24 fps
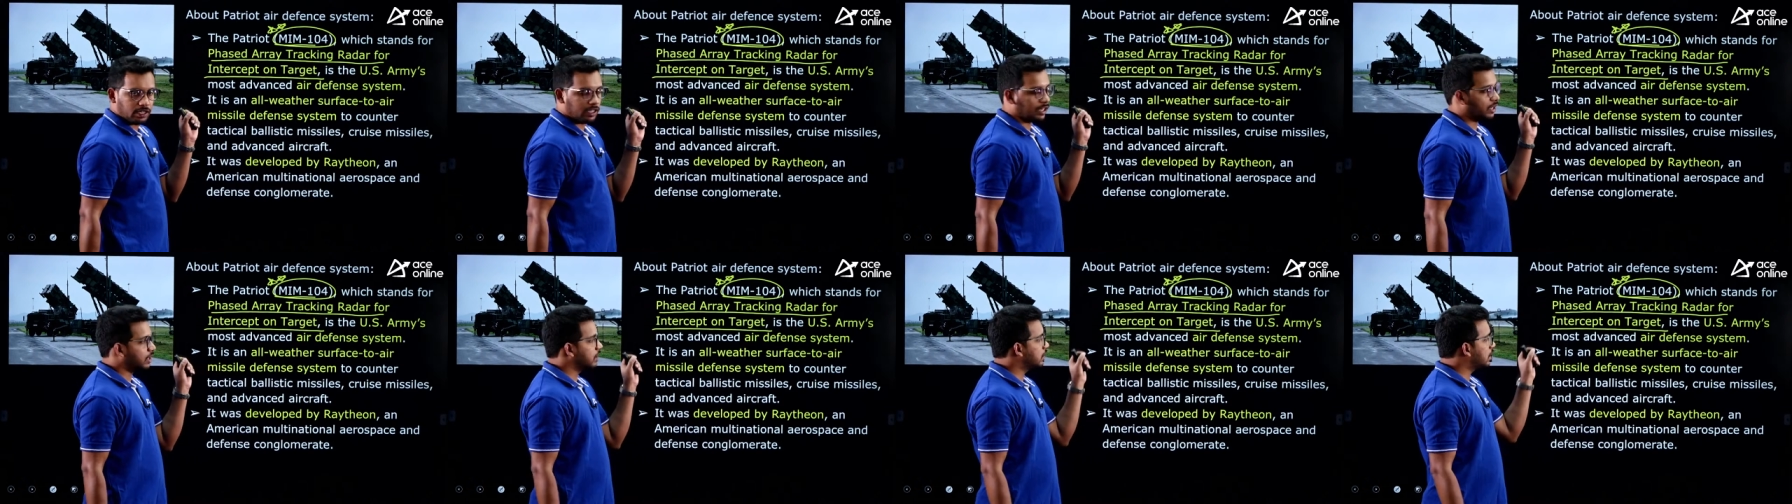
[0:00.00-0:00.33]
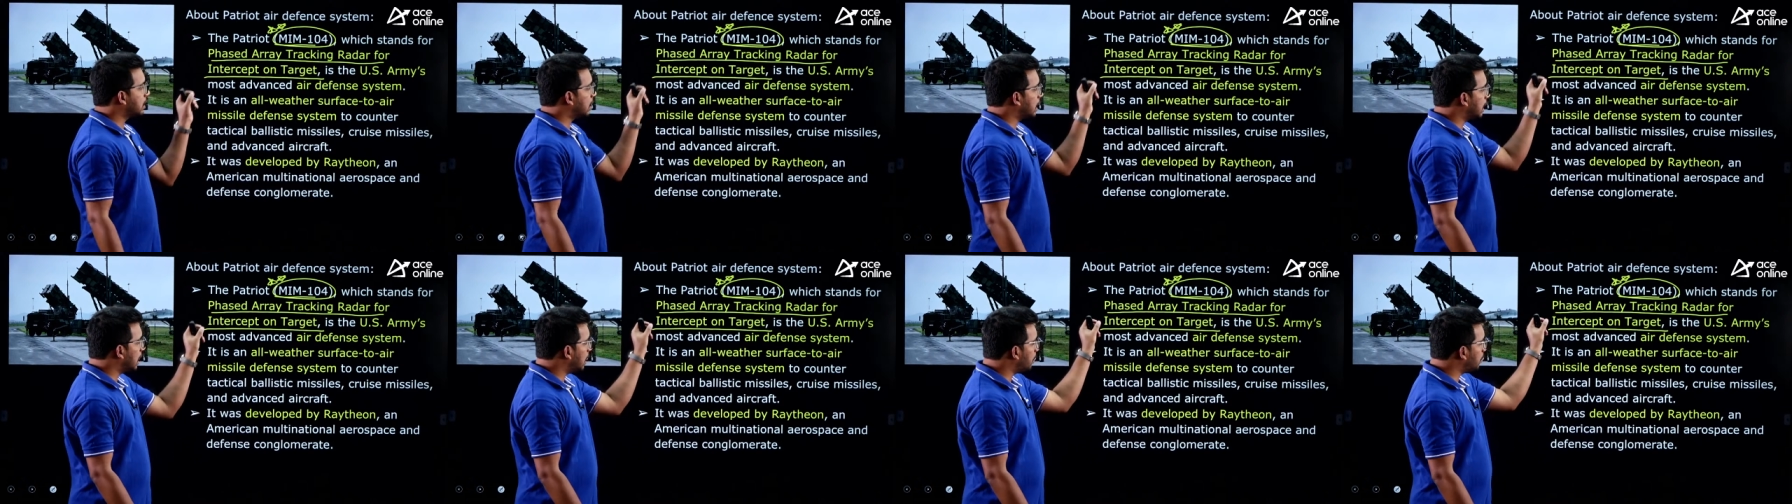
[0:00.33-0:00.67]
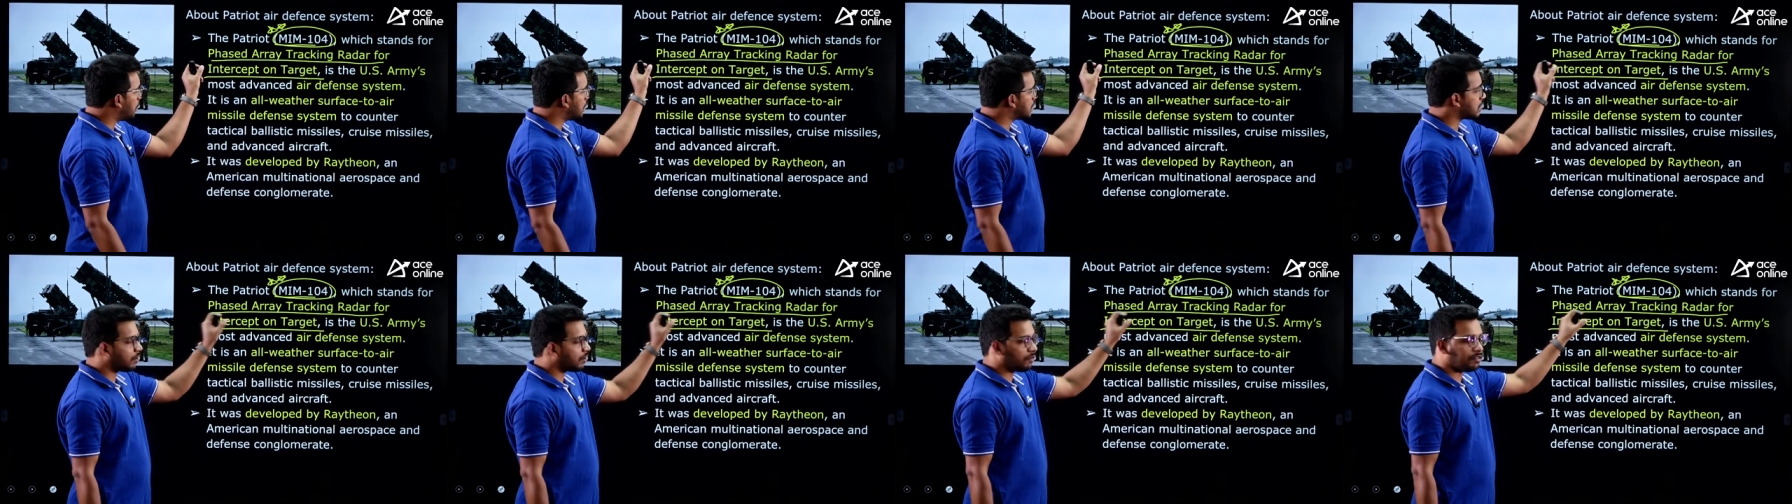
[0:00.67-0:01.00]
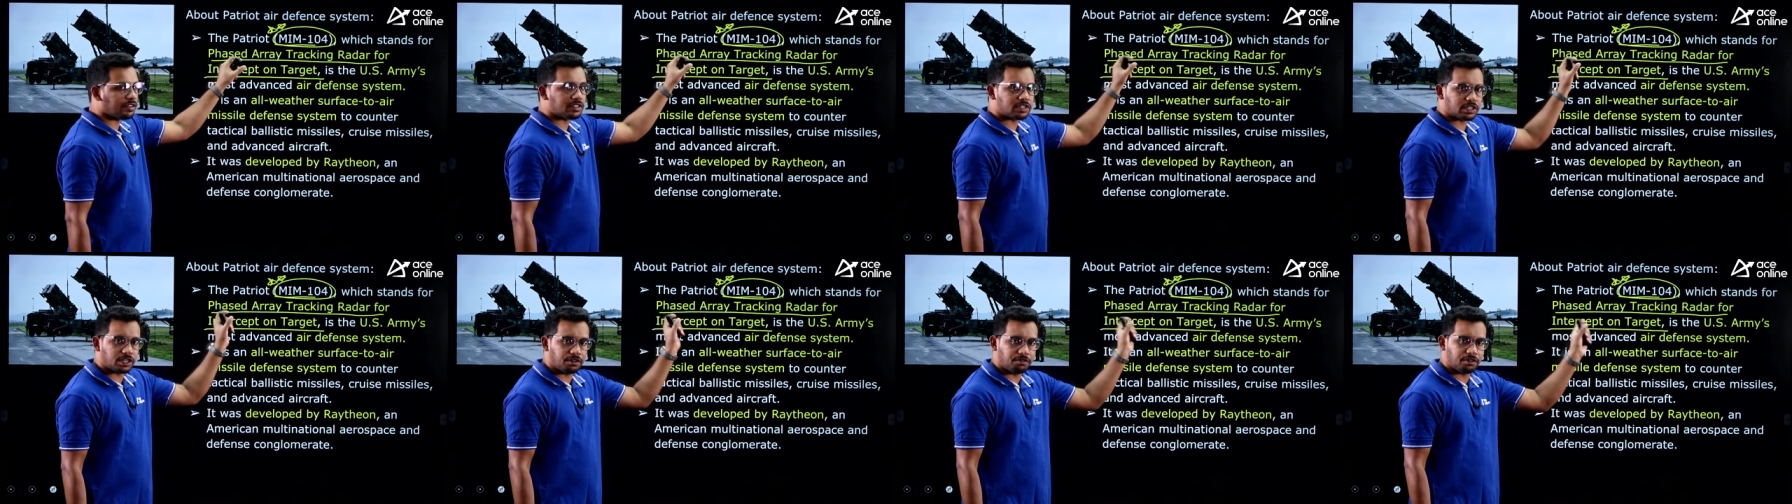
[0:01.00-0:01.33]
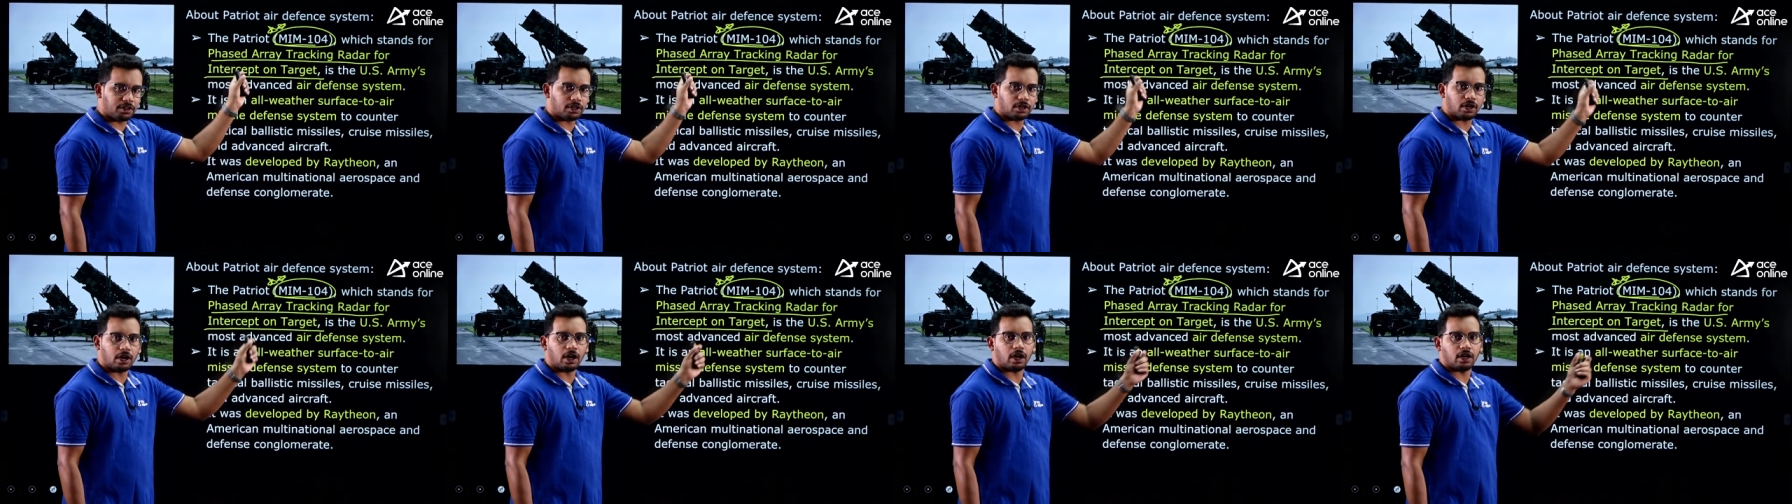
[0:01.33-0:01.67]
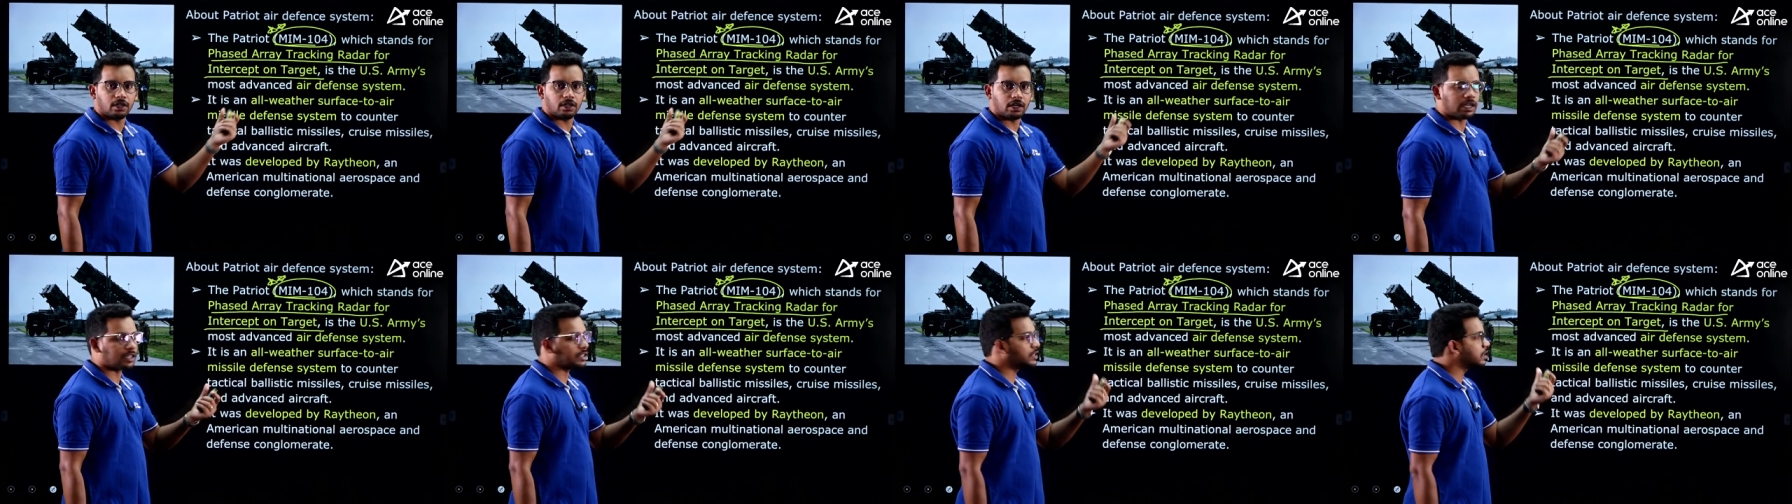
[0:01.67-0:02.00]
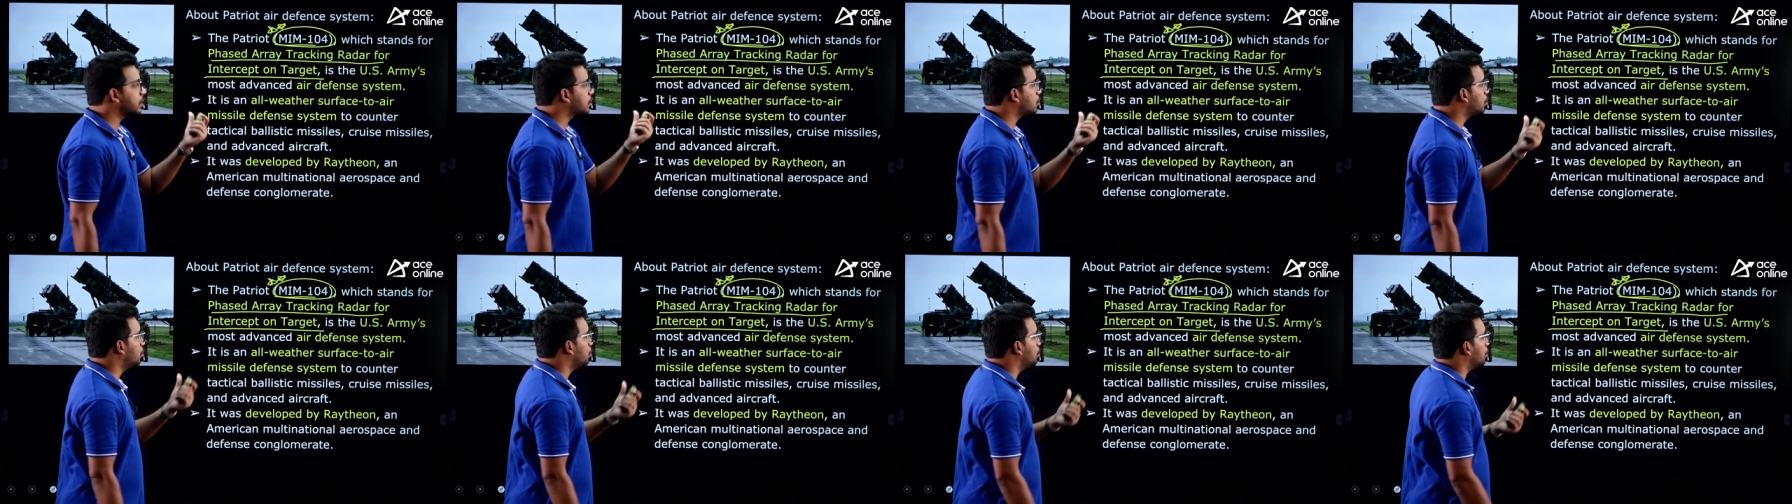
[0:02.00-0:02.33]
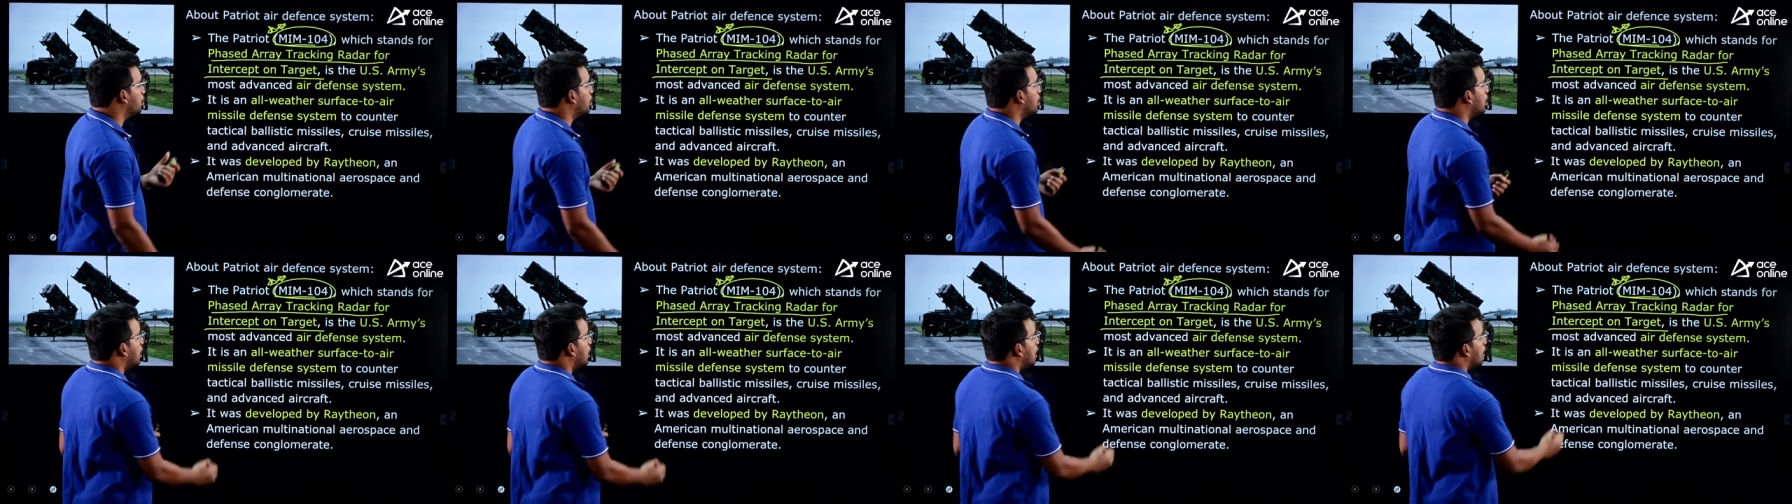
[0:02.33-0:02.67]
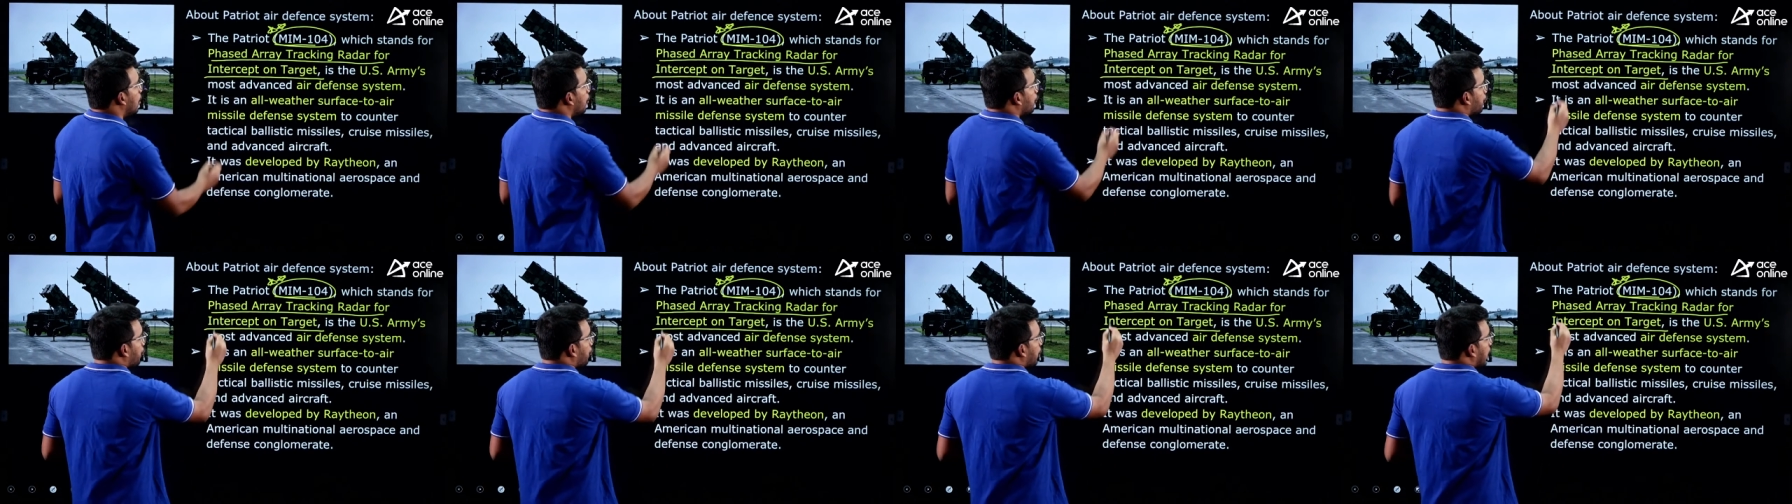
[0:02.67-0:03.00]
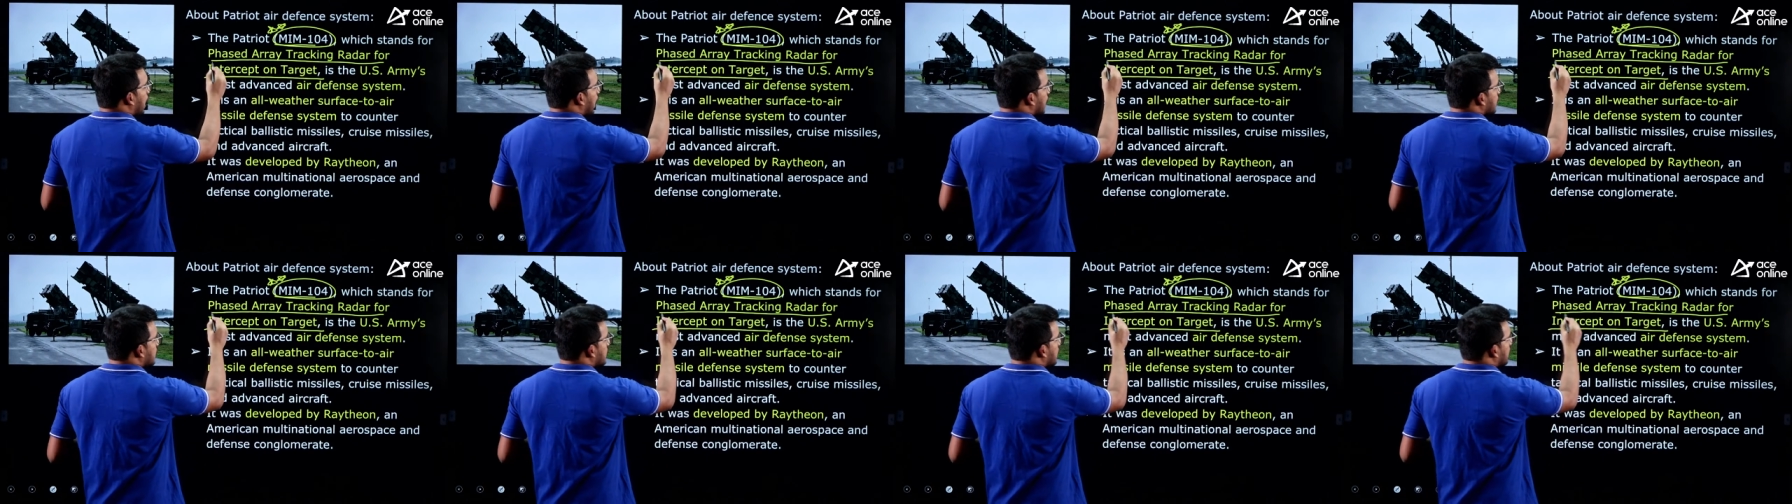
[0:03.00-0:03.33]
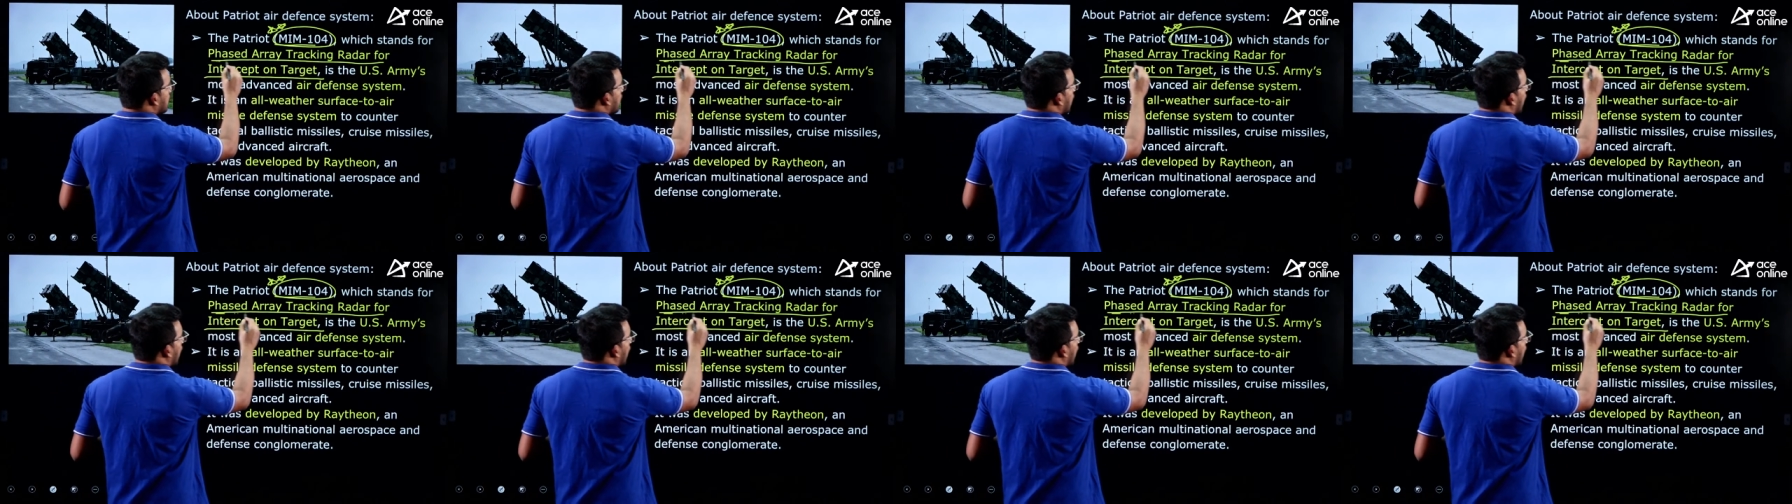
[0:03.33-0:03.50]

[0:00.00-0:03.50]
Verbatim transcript: here the name itself is giving us the clue Phased